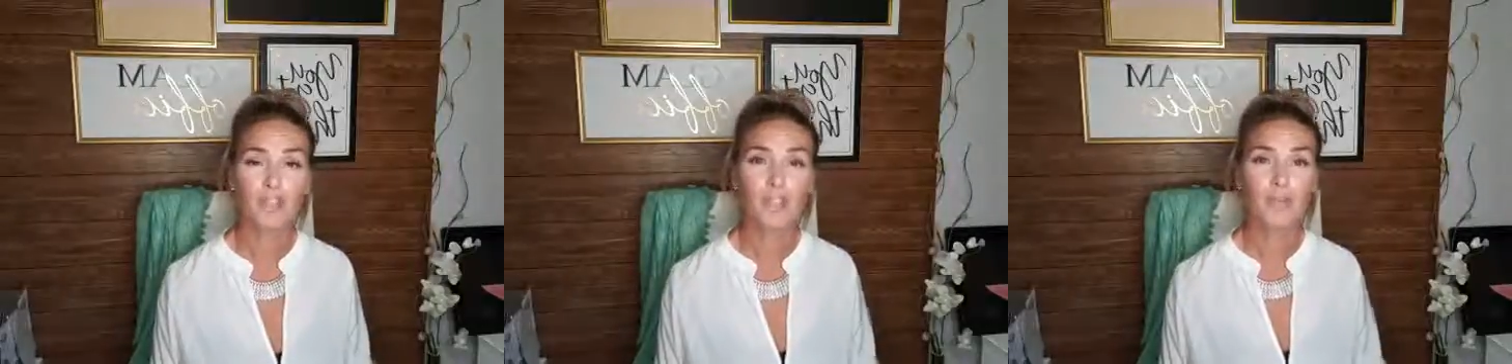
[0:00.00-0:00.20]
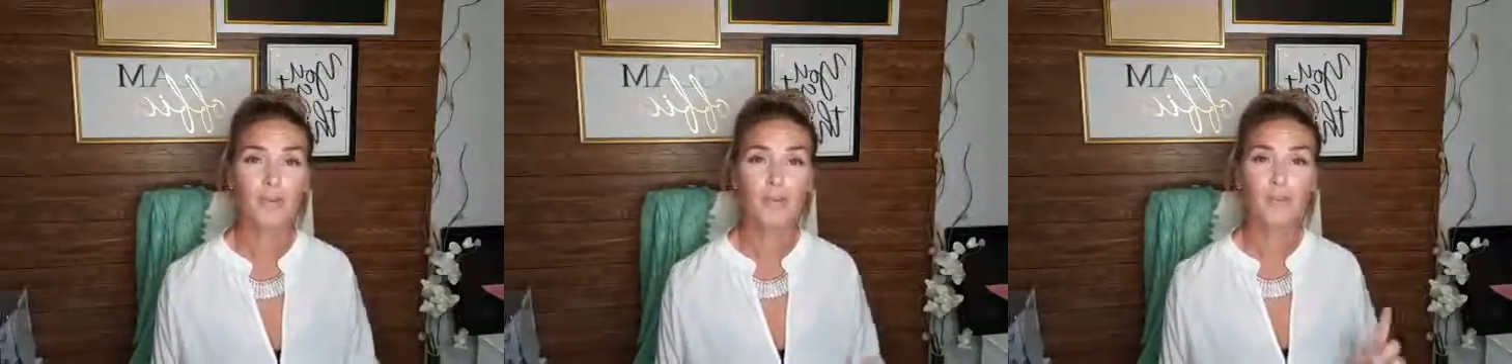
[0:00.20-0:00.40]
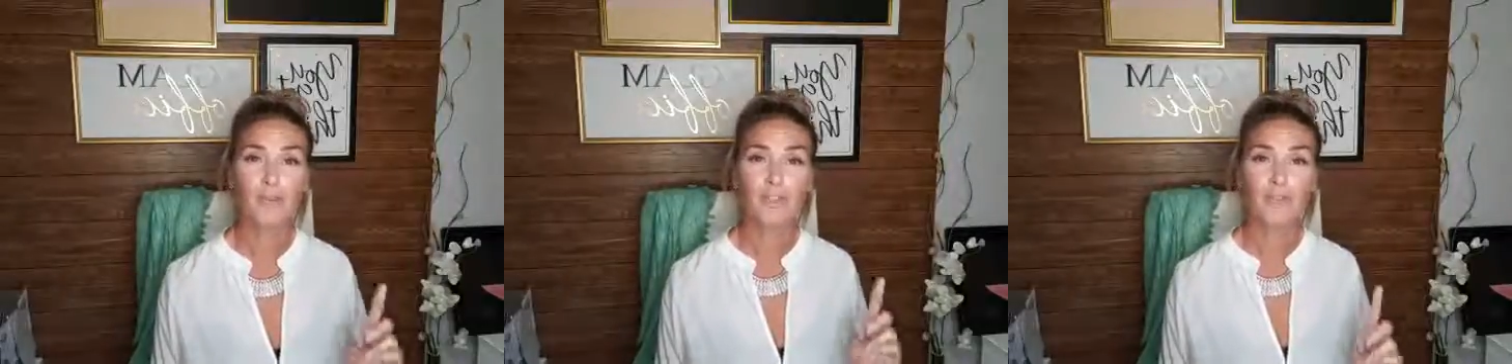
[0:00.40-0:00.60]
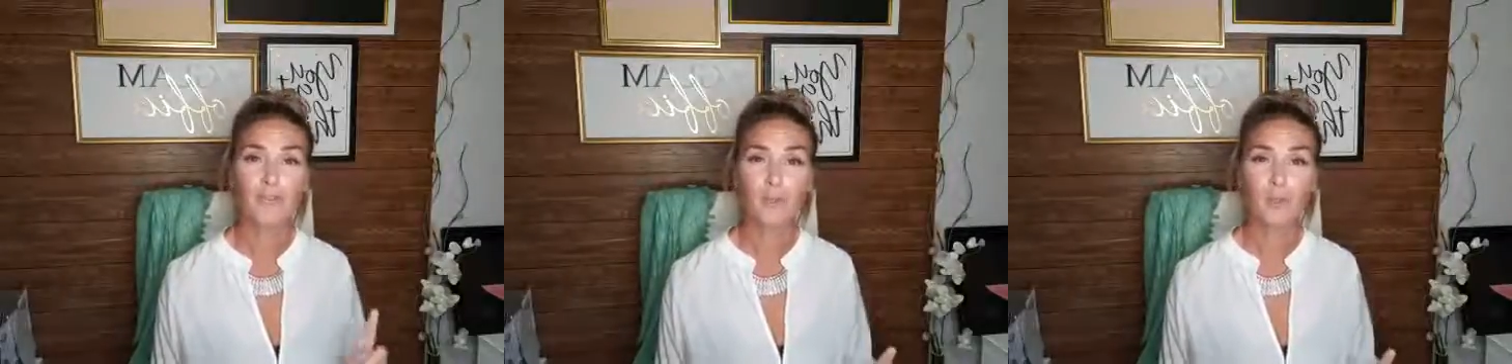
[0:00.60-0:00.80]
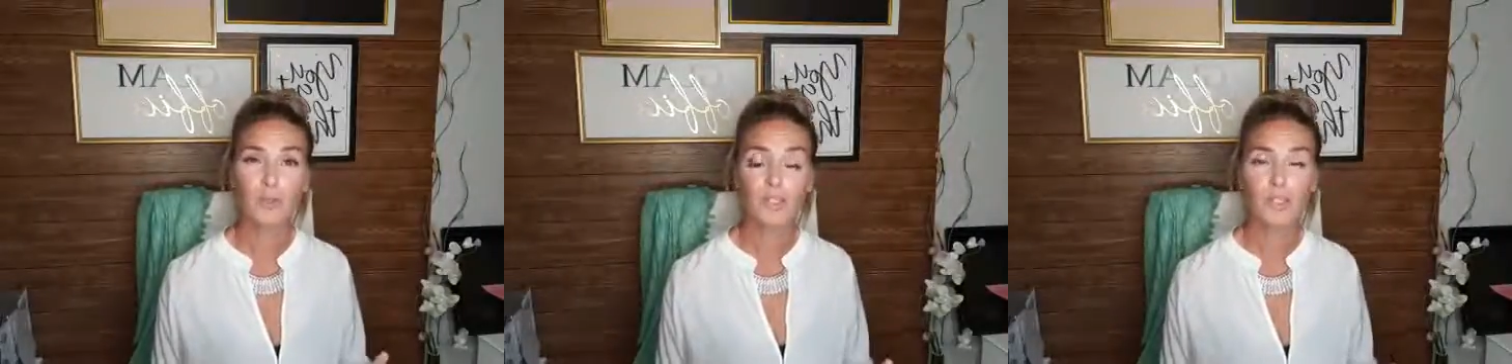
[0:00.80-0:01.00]
So there's a
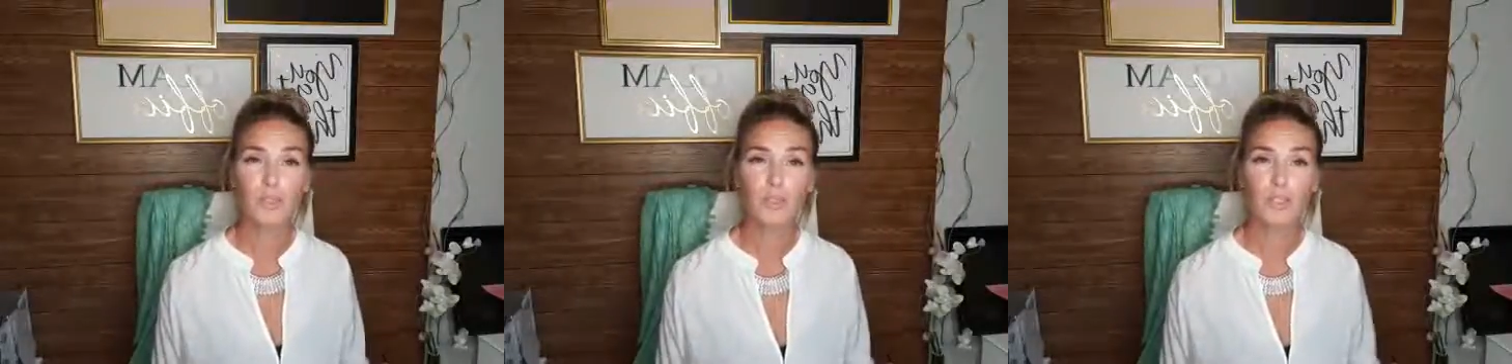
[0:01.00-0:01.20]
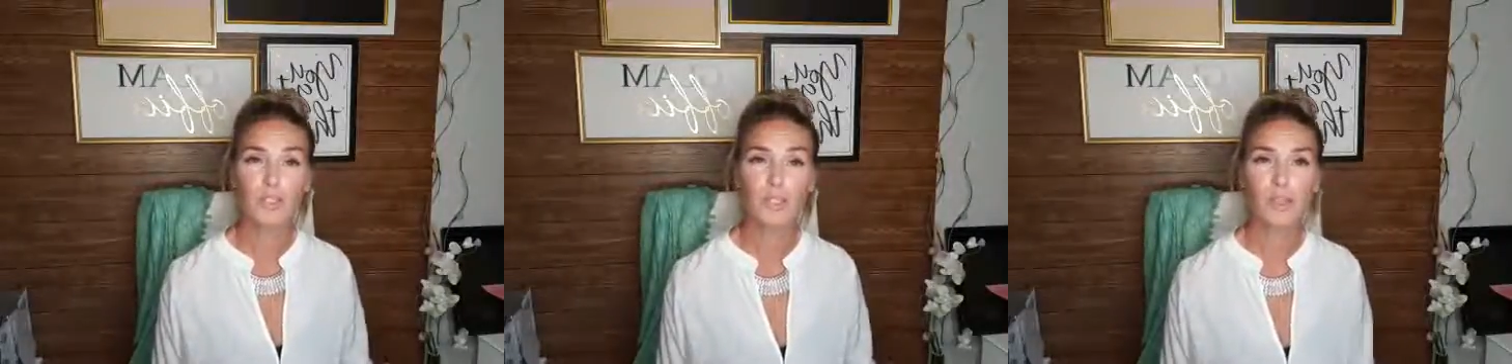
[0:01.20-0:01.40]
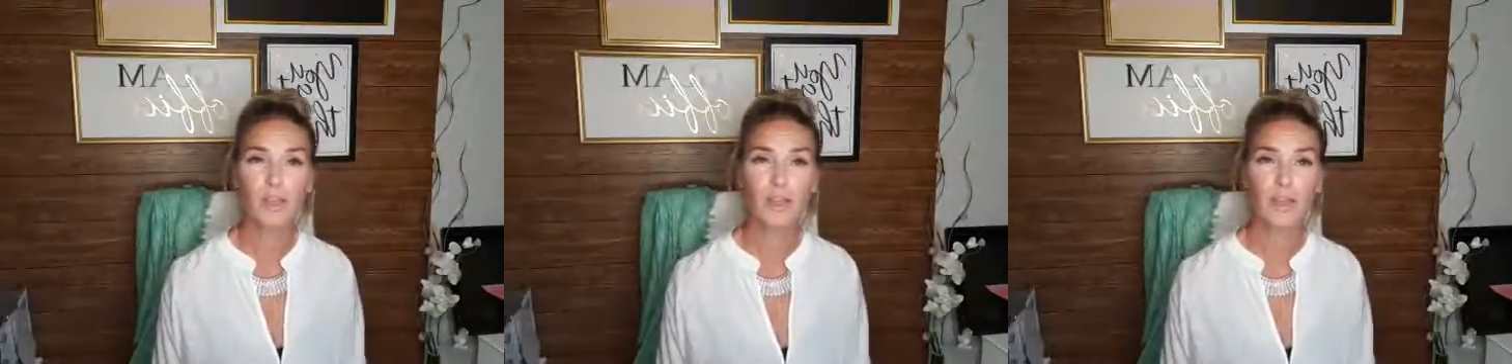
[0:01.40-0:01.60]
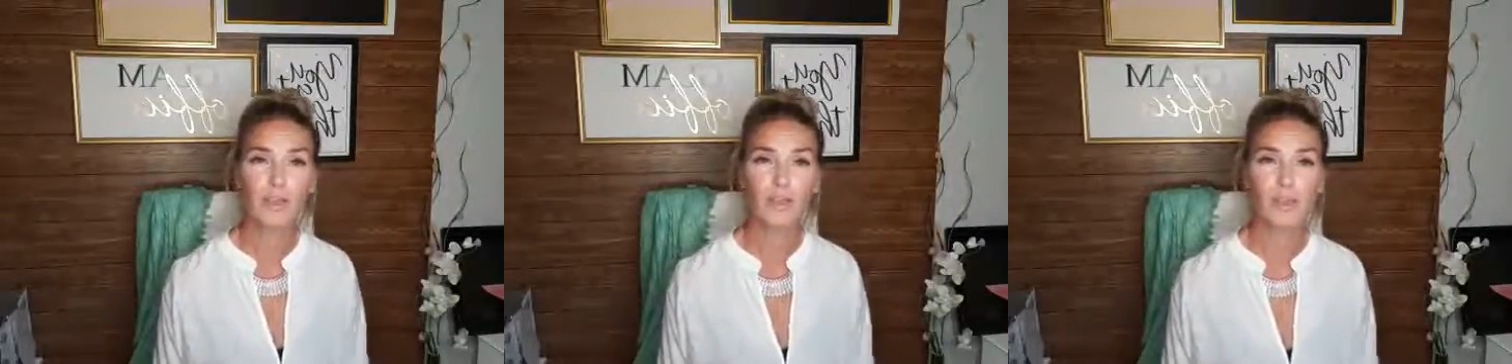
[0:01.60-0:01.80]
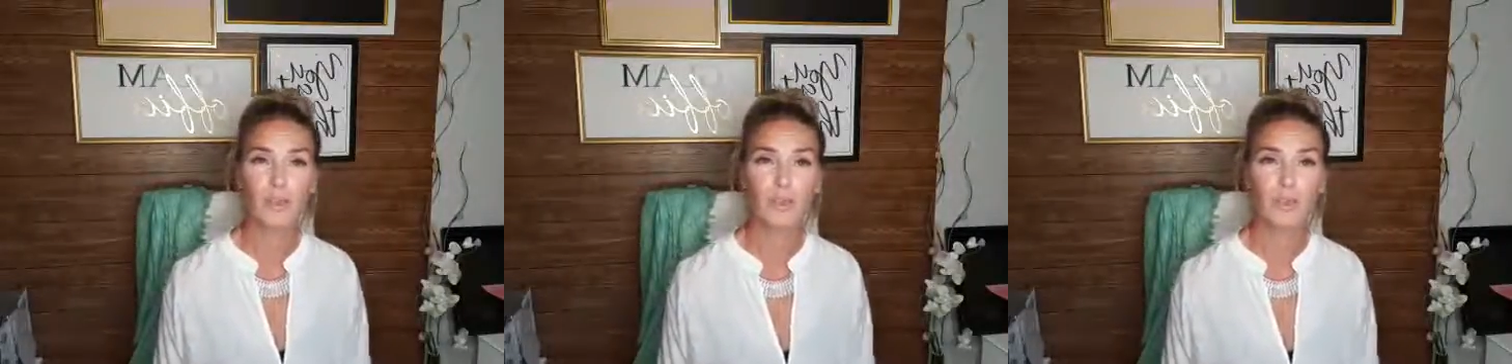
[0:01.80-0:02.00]
few tips that I have
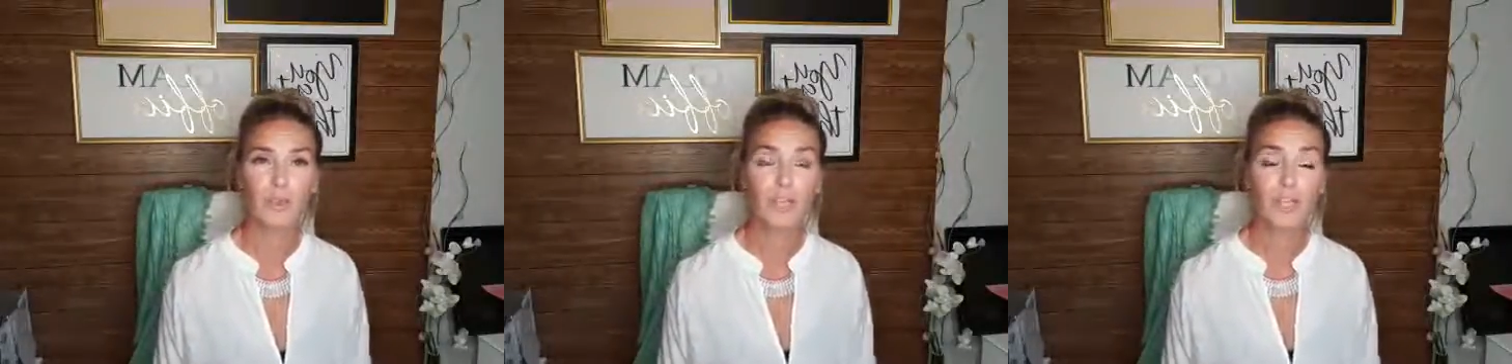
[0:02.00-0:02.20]
for you